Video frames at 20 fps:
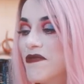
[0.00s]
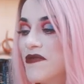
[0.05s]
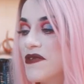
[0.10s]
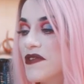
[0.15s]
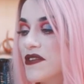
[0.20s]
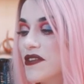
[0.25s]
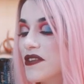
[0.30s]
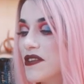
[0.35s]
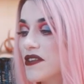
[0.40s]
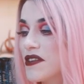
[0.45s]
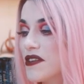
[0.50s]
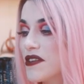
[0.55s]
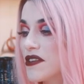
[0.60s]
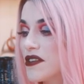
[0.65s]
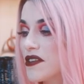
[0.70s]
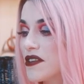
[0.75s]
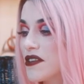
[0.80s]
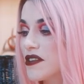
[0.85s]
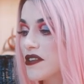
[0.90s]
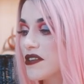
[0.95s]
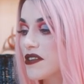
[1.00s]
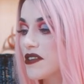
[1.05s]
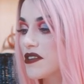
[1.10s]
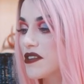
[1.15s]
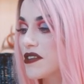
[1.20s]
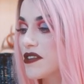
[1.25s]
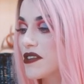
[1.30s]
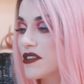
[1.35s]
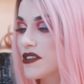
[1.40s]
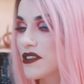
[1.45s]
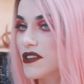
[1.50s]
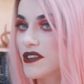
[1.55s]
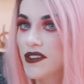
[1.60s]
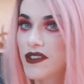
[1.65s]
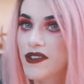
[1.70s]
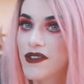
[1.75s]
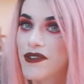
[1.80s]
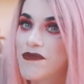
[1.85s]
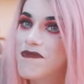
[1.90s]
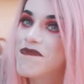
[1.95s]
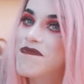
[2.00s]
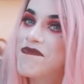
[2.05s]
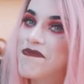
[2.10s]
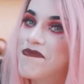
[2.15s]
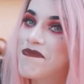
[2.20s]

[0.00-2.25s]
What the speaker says: This person isn't speaking.